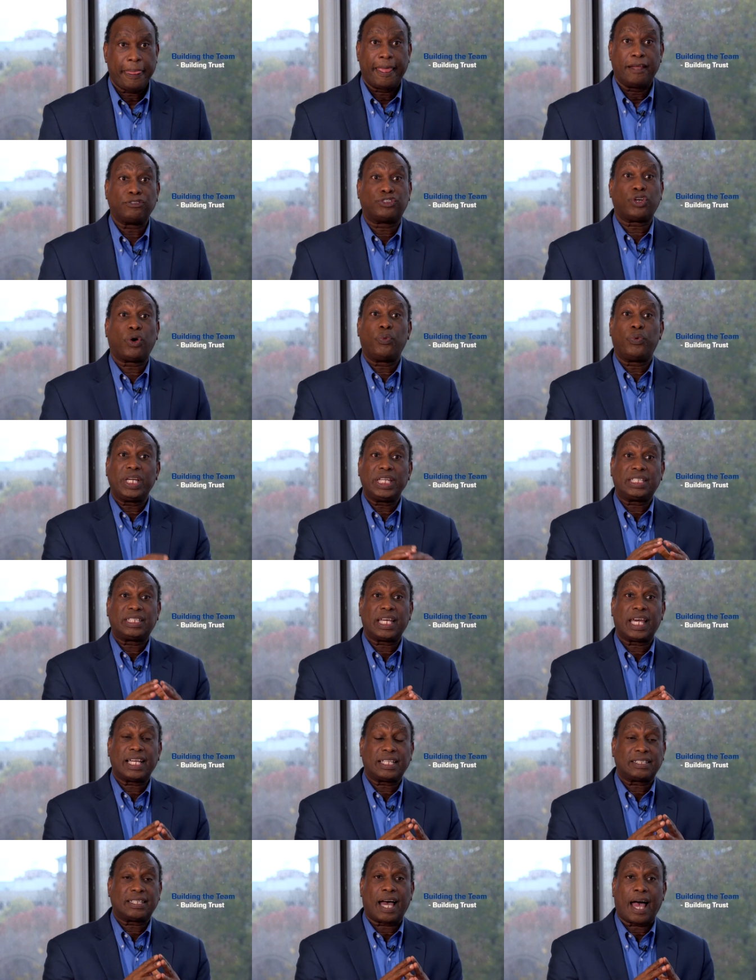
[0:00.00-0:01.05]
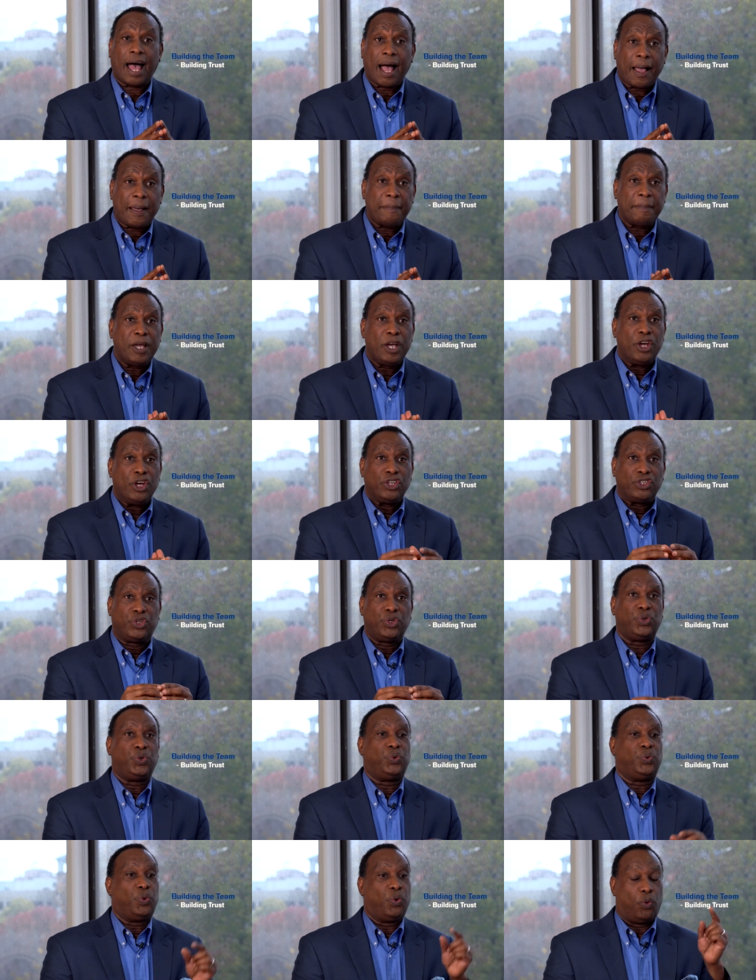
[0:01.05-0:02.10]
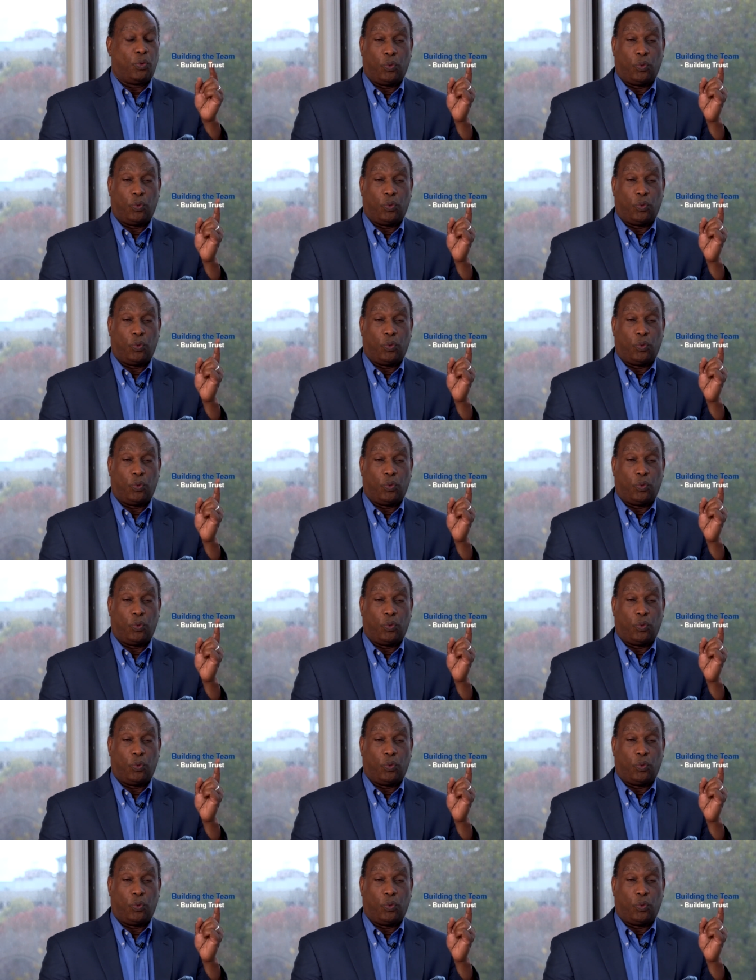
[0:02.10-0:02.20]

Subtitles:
And so we take time to,